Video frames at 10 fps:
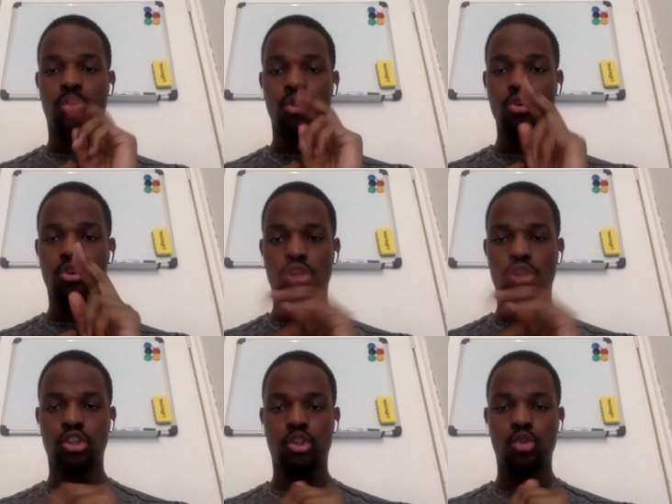Luka's going
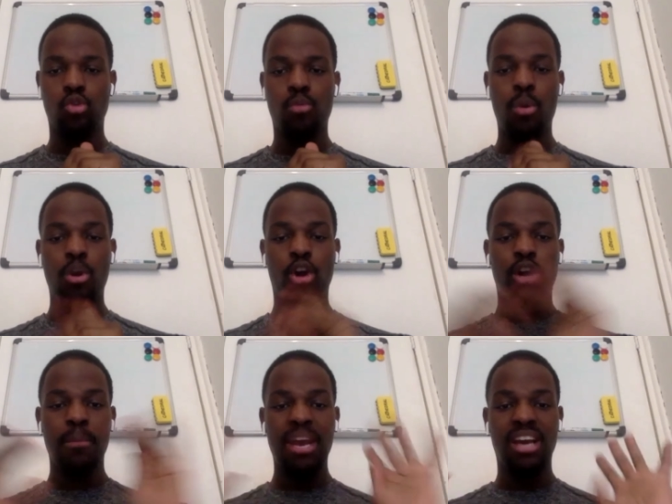to score, but we're not going to
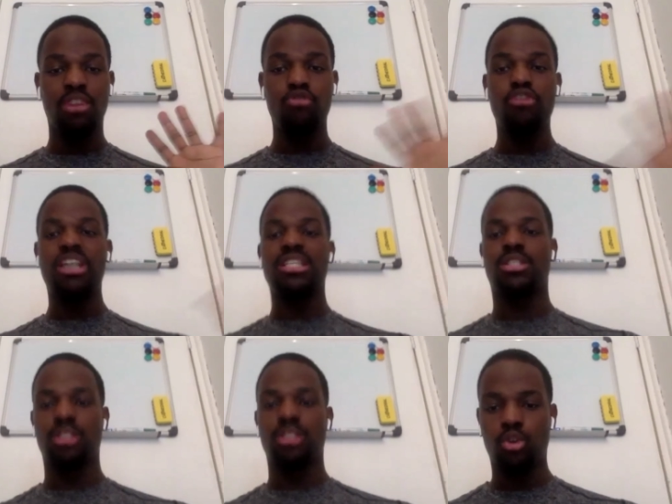make the rest
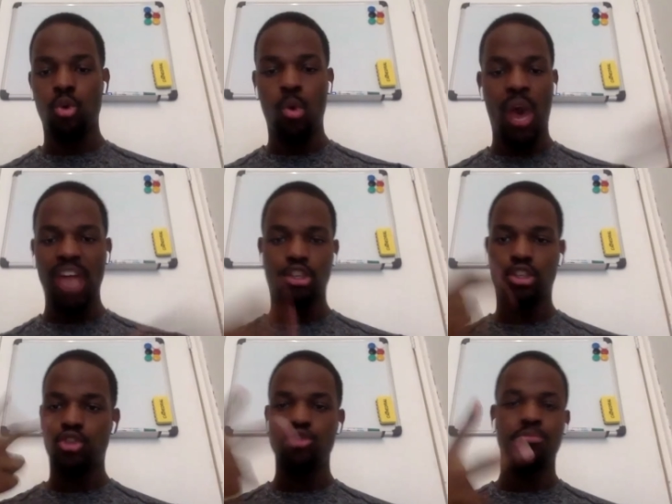score. And just
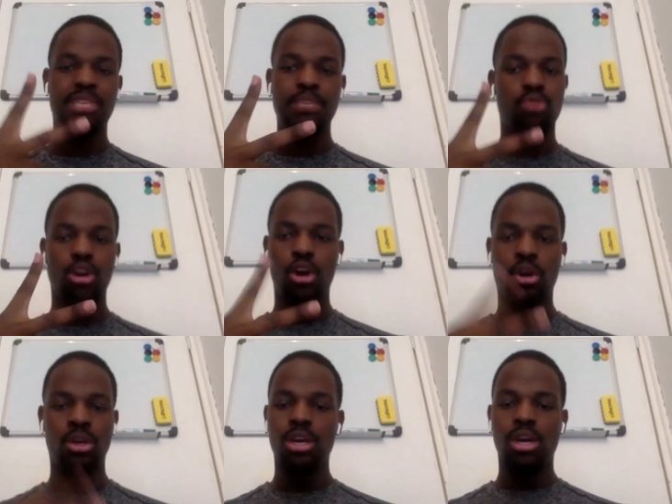two people
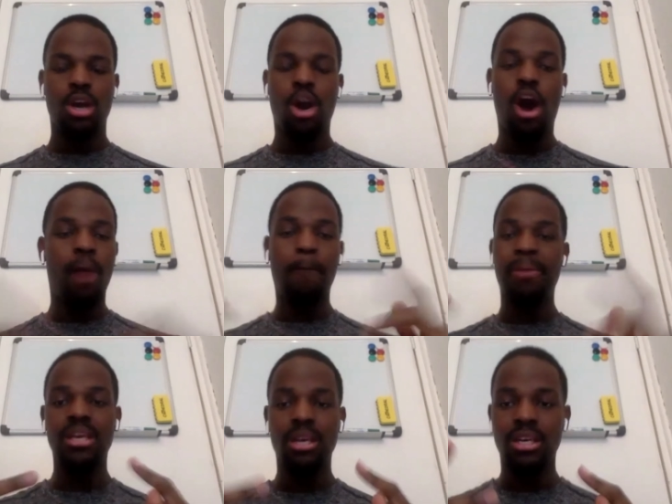alone can't
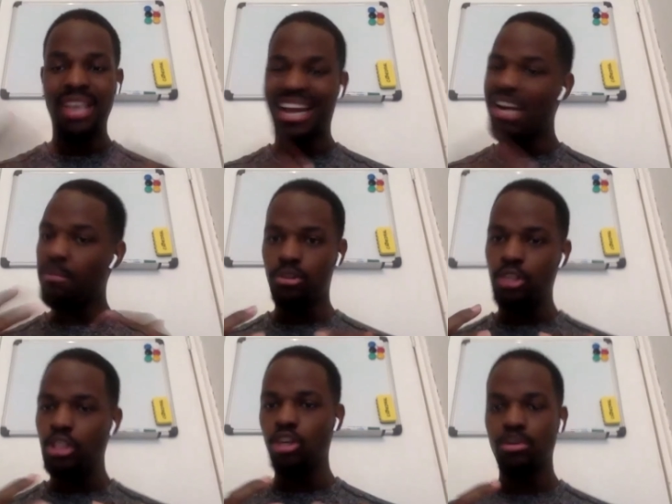beat the Clippers.
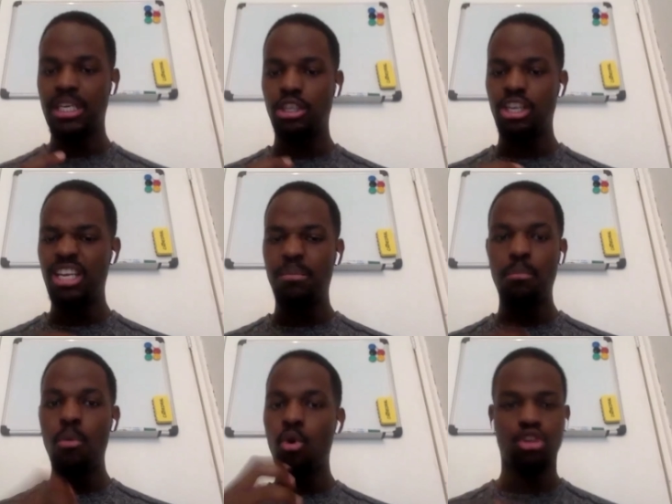You know what I'm saying? You need
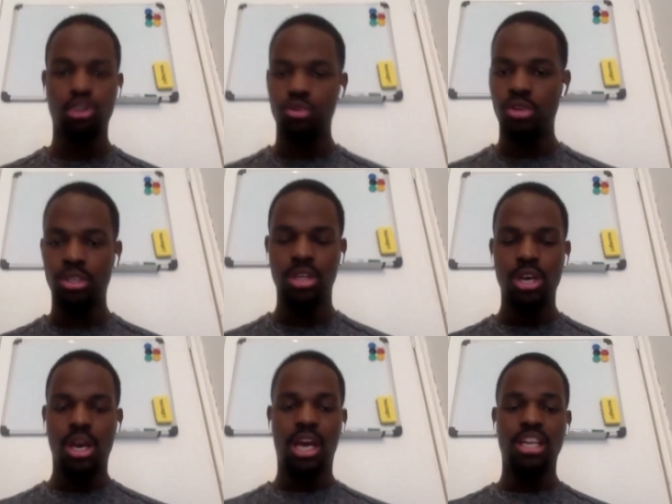more shooters
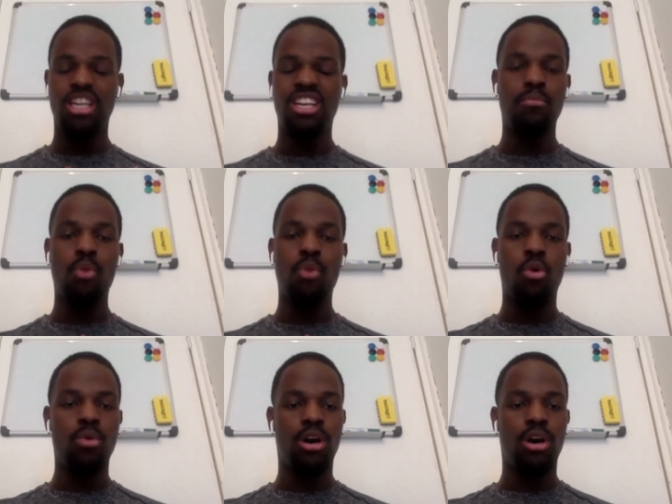and you need
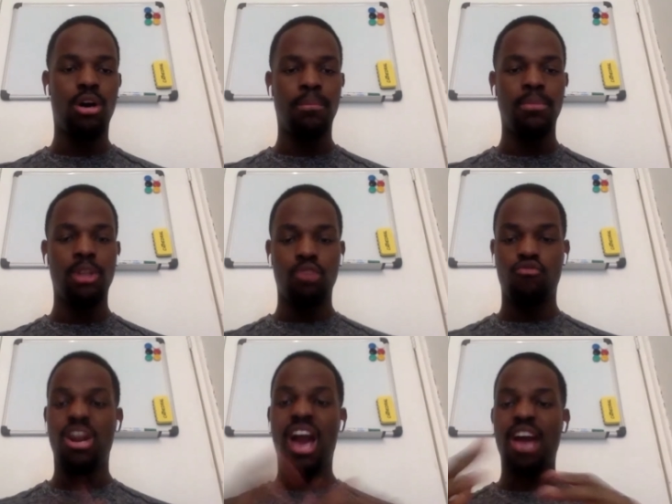more um,
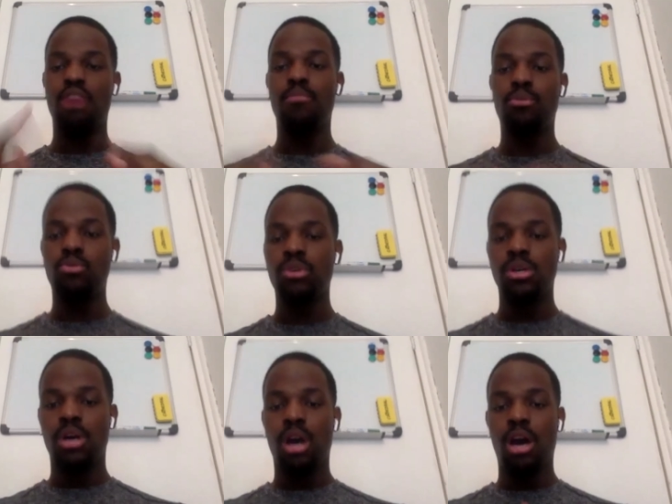reliable,
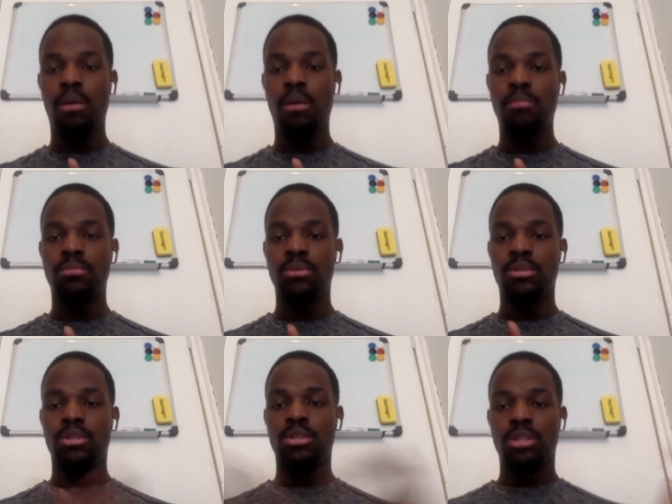um,
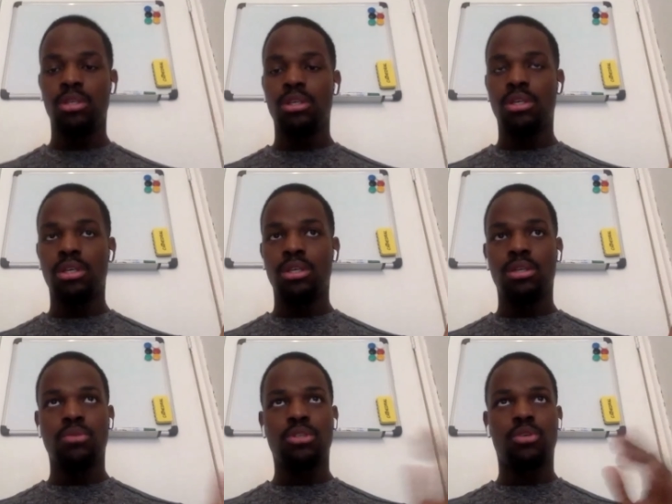
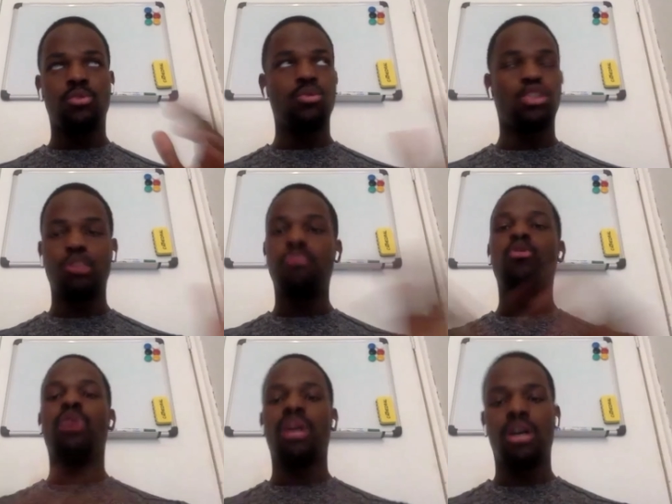what's it called,
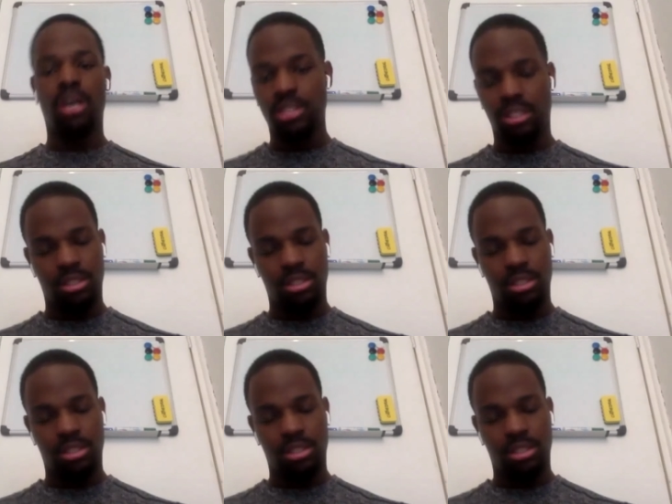supporting cast.